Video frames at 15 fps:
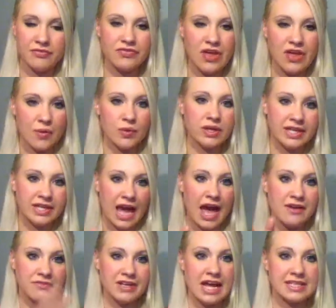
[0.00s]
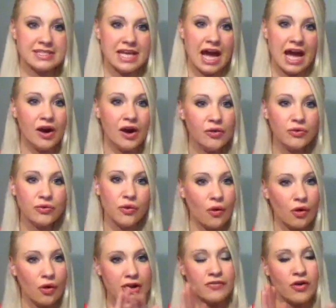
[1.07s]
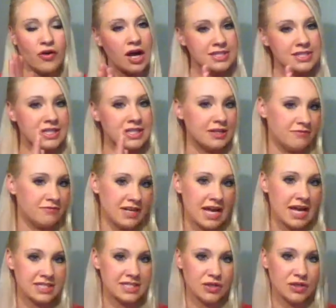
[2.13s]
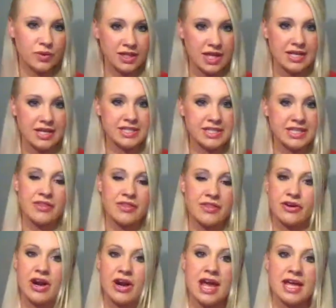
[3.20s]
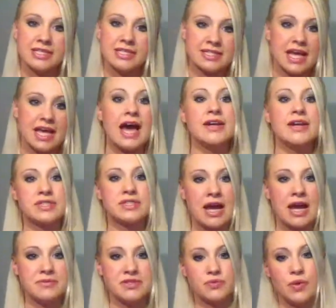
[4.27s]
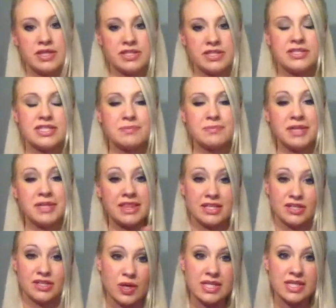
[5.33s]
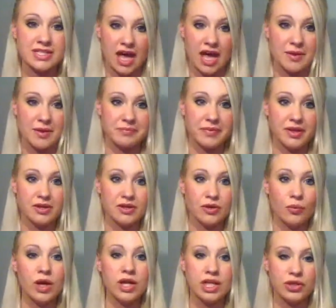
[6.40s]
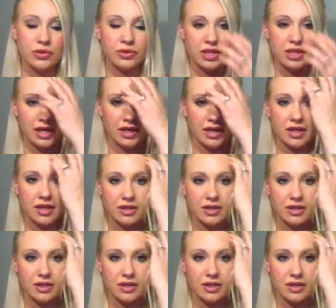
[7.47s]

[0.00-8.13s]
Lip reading: they would get Vanessa out, or if Austin and Vanessa would get together and decide it was time to split the twins up. What do you think?